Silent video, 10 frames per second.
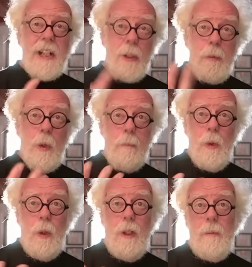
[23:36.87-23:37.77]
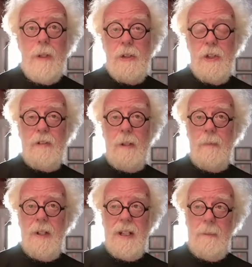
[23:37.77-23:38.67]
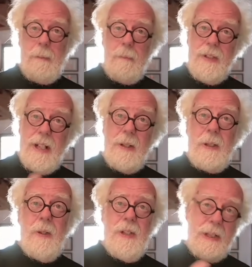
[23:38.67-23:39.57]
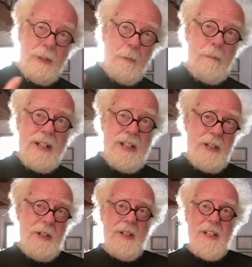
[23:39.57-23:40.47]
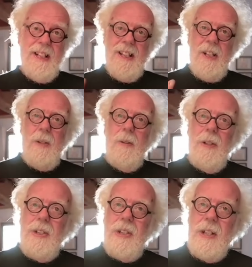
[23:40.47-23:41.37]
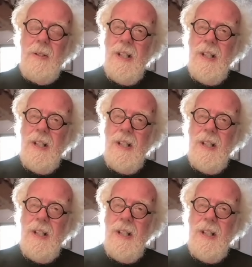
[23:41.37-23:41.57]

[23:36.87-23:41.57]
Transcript: a Oumuamua, which was found by the people down the corridor called Pan-STARRS, who also know.